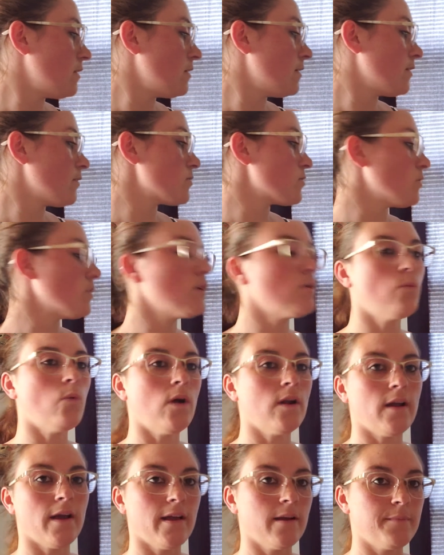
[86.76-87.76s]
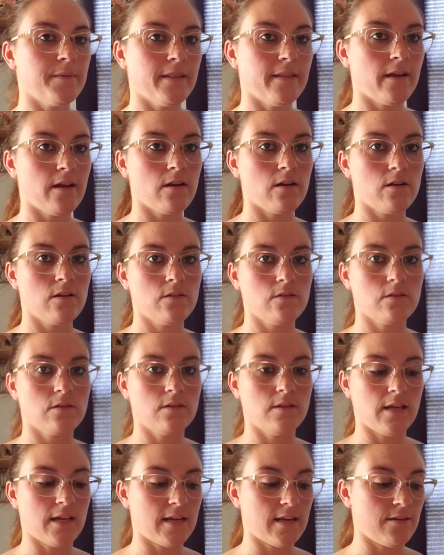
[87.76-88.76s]
There's only one item in there
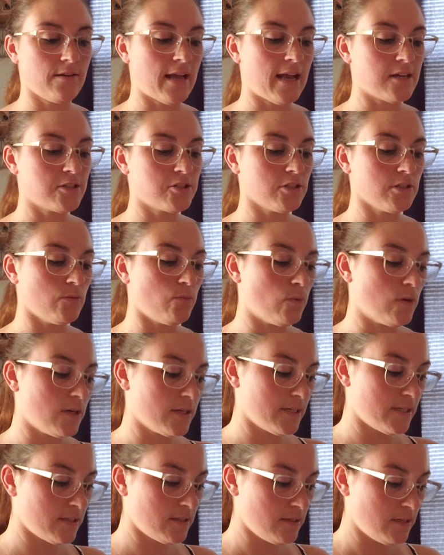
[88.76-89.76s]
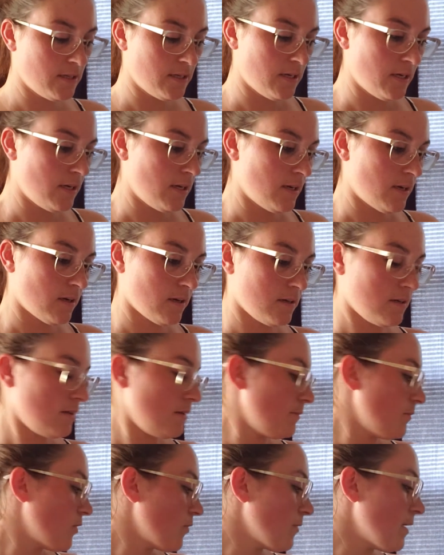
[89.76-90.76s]
that I actually wanted.
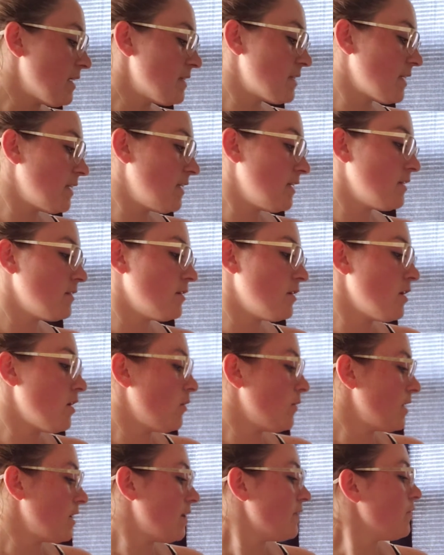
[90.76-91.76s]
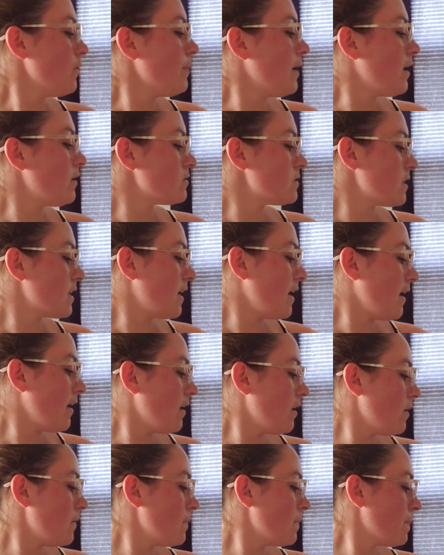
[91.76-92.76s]
The rest I didn't know enough about to
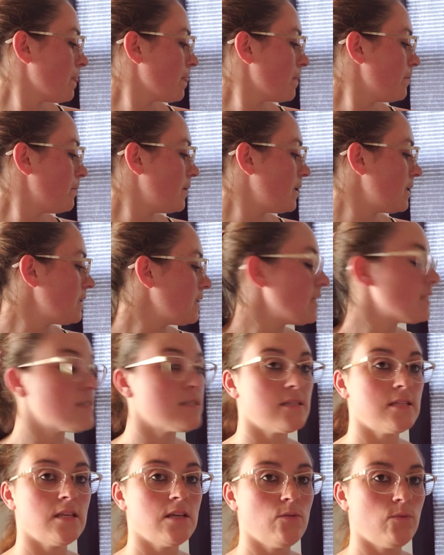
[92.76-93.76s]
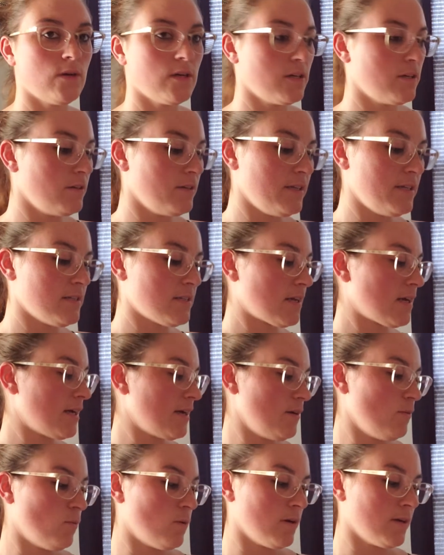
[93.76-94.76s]
care, but let's see what goodies
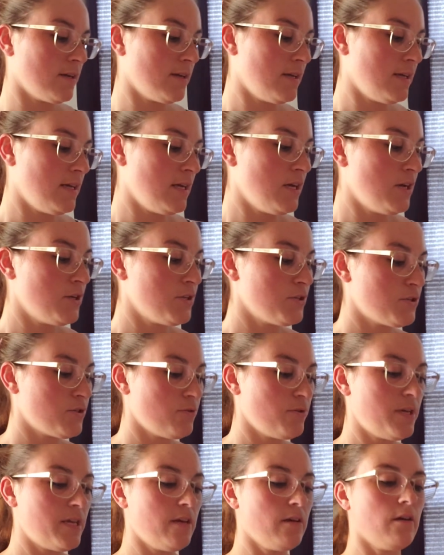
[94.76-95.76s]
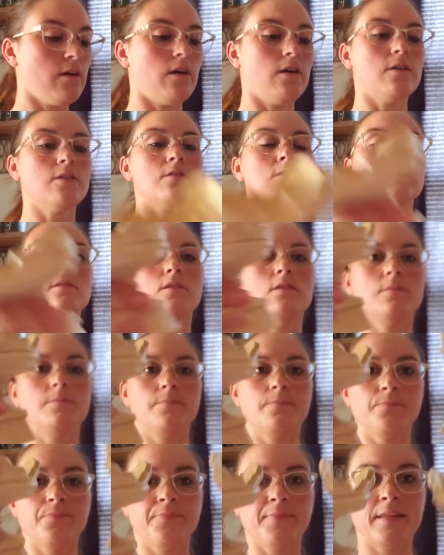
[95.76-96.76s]
I won. So here are
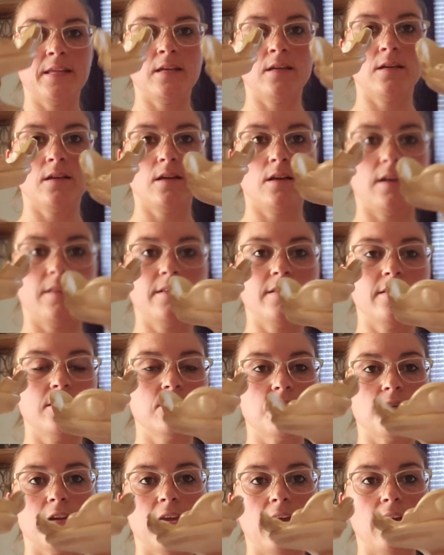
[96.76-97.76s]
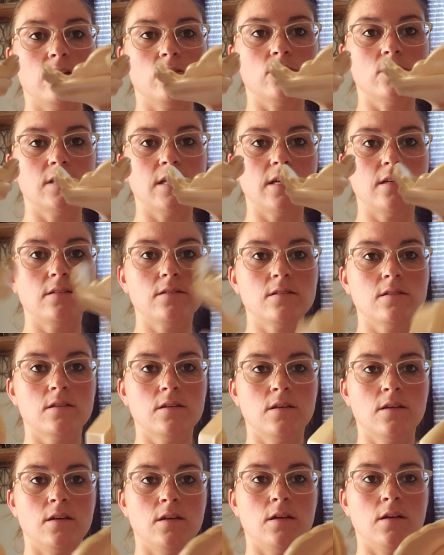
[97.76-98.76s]
some, I think these are candle stands.
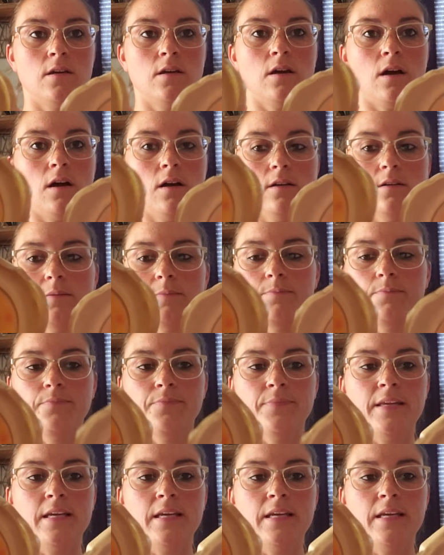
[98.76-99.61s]
Oh